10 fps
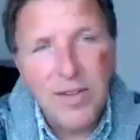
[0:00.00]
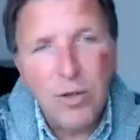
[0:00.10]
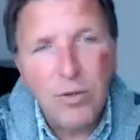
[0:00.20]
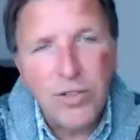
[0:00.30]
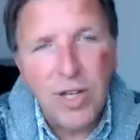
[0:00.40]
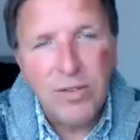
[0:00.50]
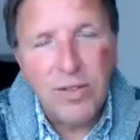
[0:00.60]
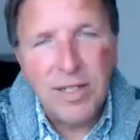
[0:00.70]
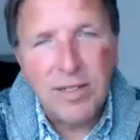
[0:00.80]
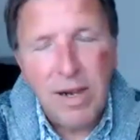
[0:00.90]
also
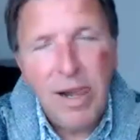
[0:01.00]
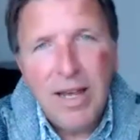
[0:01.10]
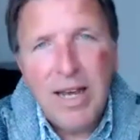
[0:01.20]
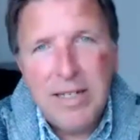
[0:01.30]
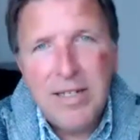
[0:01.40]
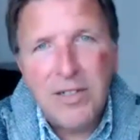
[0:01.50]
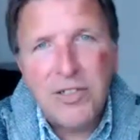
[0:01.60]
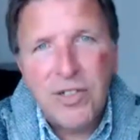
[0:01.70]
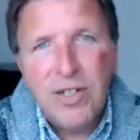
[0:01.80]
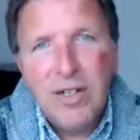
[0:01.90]
that it it
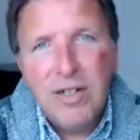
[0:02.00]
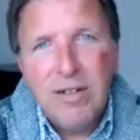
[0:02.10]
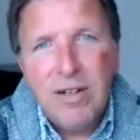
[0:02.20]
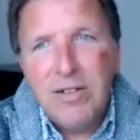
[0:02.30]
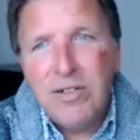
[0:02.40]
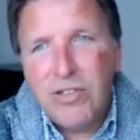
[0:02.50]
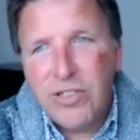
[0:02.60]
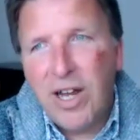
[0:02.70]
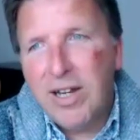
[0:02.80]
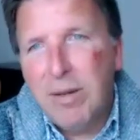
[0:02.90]
does
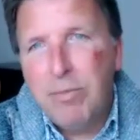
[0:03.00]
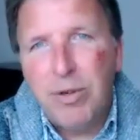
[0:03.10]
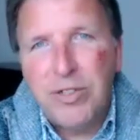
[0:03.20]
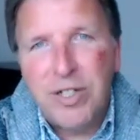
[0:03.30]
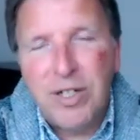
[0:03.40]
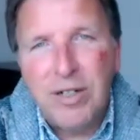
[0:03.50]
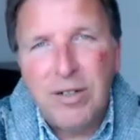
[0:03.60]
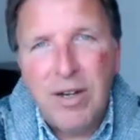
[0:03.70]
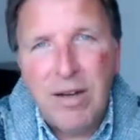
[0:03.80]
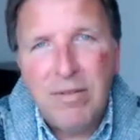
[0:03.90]
slightly put uh,
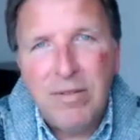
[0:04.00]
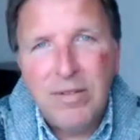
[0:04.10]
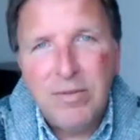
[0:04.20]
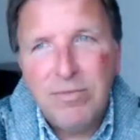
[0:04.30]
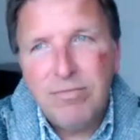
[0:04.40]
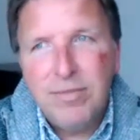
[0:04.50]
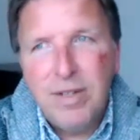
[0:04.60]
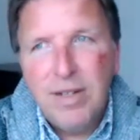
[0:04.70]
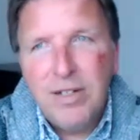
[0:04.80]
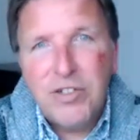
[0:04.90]

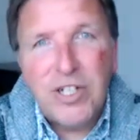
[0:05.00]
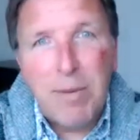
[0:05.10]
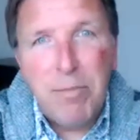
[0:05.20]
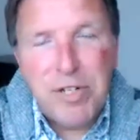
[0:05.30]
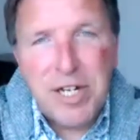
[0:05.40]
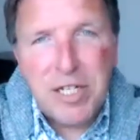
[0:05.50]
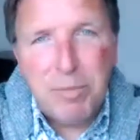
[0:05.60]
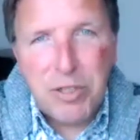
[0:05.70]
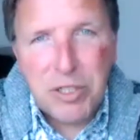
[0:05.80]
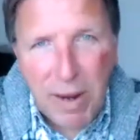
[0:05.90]
celebrity into
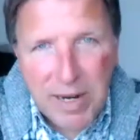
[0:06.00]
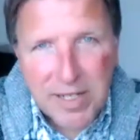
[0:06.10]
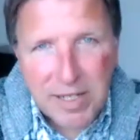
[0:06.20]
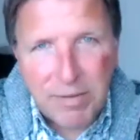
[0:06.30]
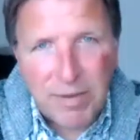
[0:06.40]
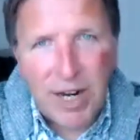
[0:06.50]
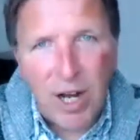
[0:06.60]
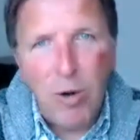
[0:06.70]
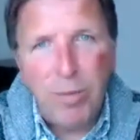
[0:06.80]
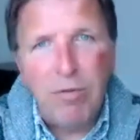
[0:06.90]
perspective. And I
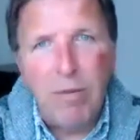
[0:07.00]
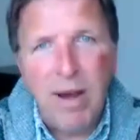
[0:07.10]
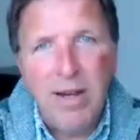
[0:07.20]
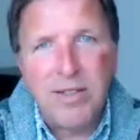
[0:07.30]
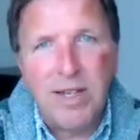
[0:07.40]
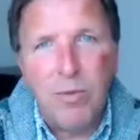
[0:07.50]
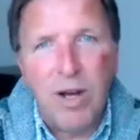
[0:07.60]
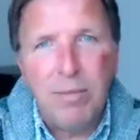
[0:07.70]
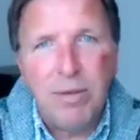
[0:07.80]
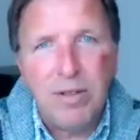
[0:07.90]
hope it remains that
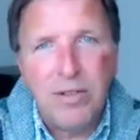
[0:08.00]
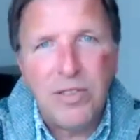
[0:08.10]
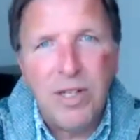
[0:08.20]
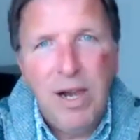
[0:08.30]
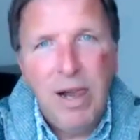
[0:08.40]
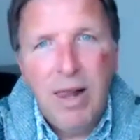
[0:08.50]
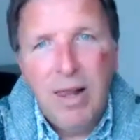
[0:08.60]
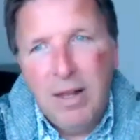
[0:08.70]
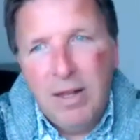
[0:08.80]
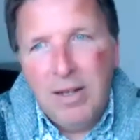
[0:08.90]
way because,
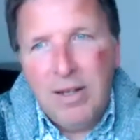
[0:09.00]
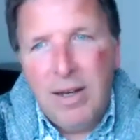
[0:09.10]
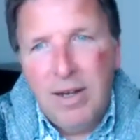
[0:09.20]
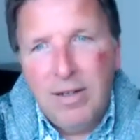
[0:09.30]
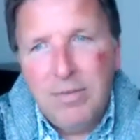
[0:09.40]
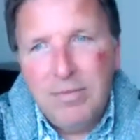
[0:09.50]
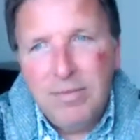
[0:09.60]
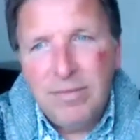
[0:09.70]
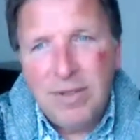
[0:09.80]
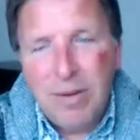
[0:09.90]

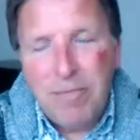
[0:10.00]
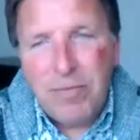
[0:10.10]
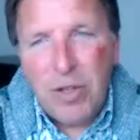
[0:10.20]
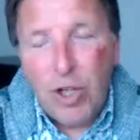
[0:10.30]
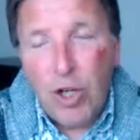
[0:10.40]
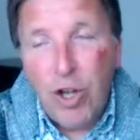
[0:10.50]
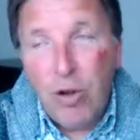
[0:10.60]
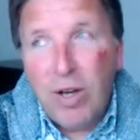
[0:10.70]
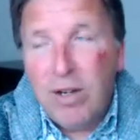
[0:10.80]
um, you know.